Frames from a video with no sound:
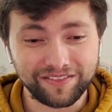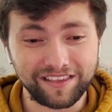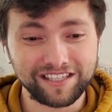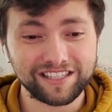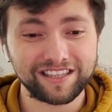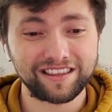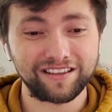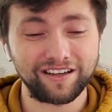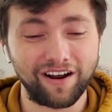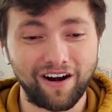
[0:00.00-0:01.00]
This
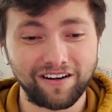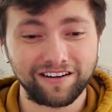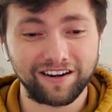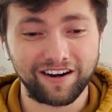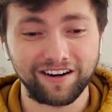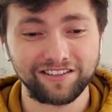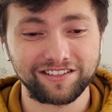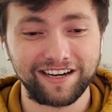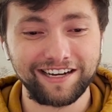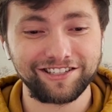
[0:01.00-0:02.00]
garden
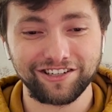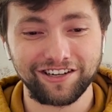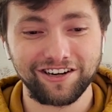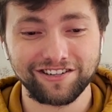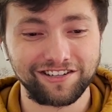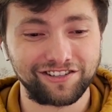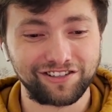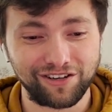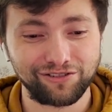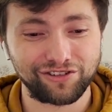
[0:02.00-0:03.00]
curse, nature curse, is
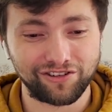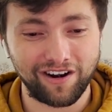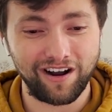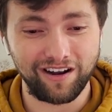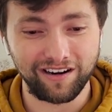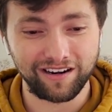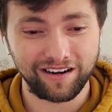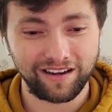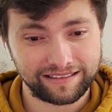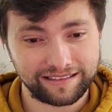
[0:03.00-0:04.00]
so strong.
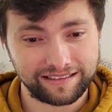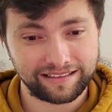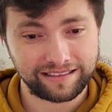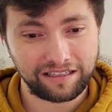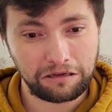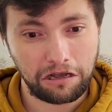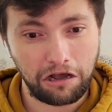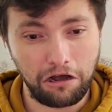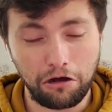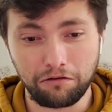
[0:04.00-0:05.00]

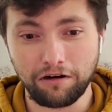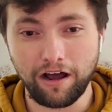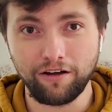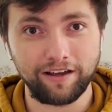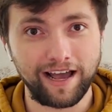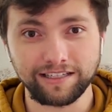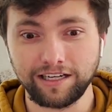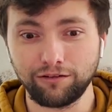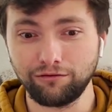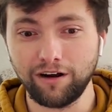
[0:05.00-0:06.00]
Oh no, you guys
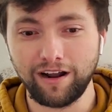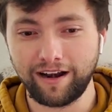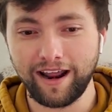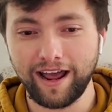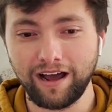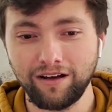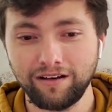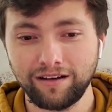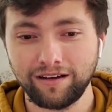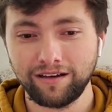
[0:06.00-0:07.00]
need to run now.
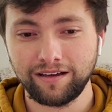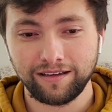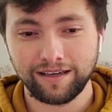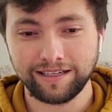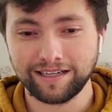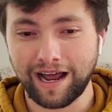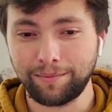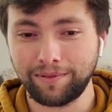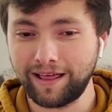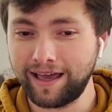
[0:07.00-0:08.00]
He's
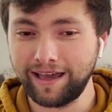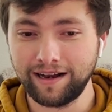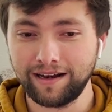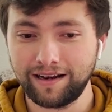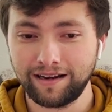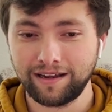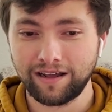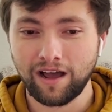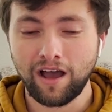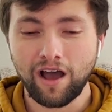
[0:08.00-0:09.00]
not playing.
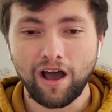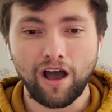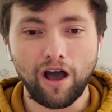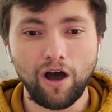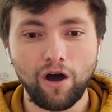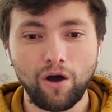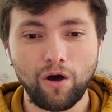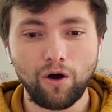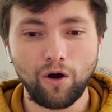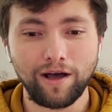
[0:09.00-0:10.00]

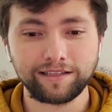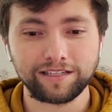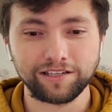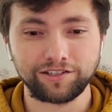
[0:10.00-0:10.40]
Oh, that's his